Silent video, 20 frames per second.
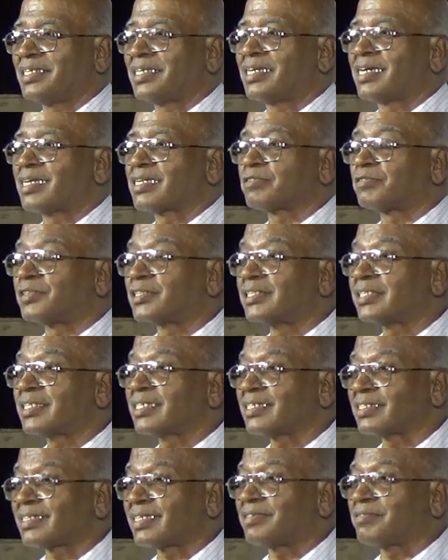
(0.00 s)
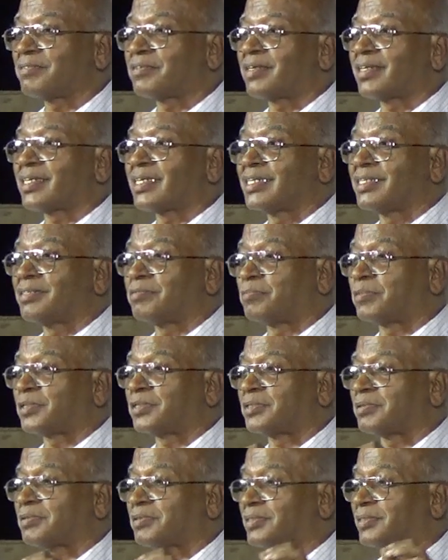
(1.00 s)
That is one reason why
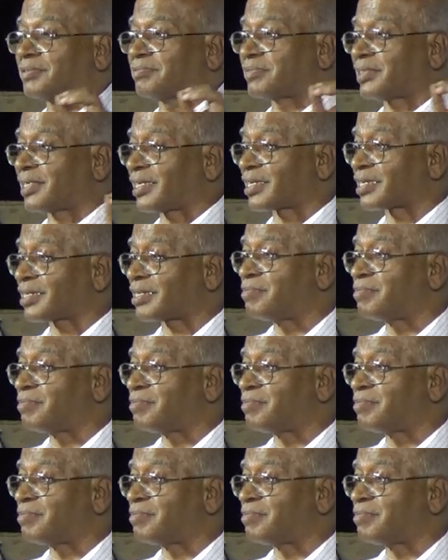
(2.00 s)
Dr.